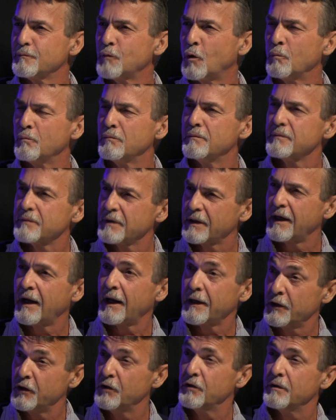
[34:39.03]
Mom,
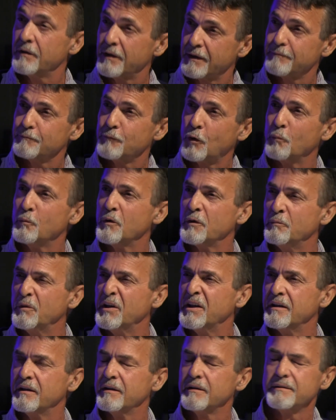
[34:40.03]
I knew that Mom had
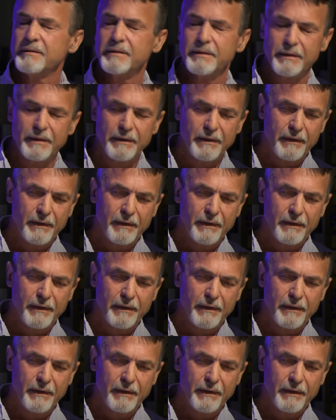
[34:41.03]
been there.